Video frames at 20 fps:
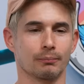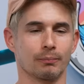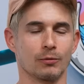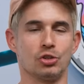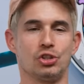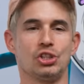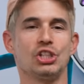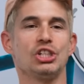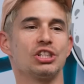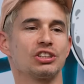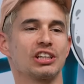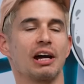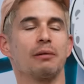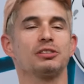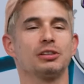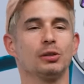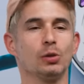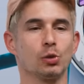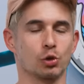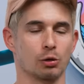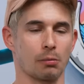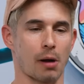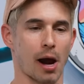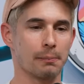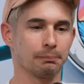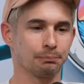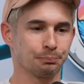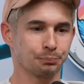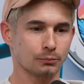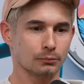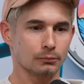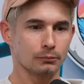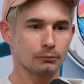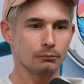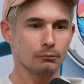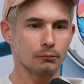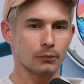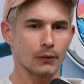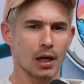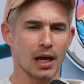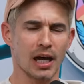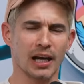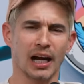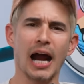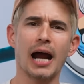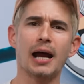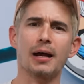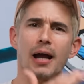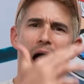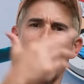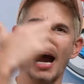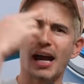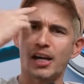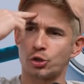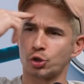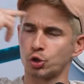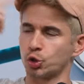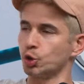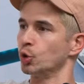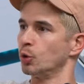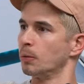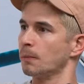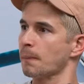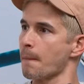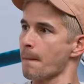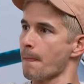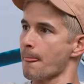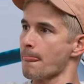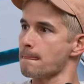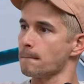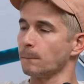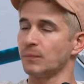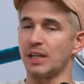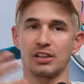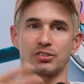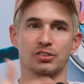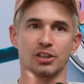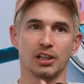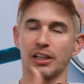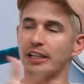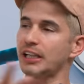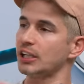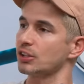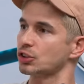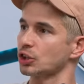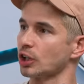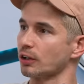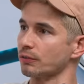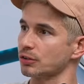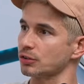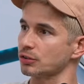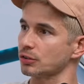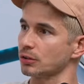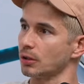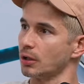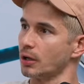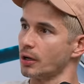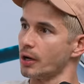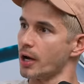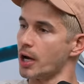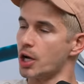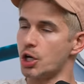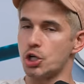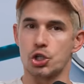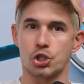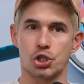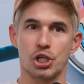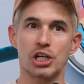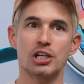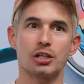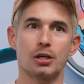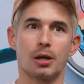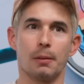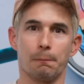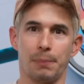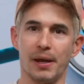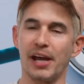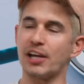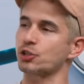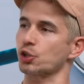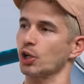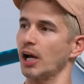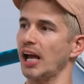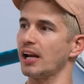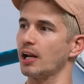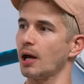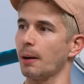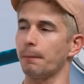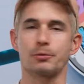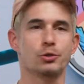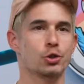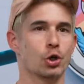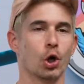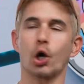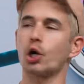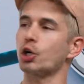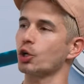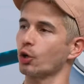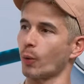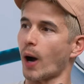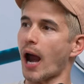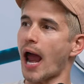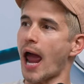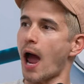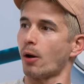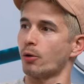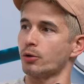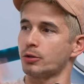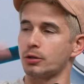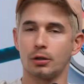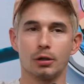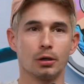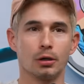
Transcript: Gigi's obviously losing her mind, and I I assume that's the cleaning service. She picks her head up, turn around,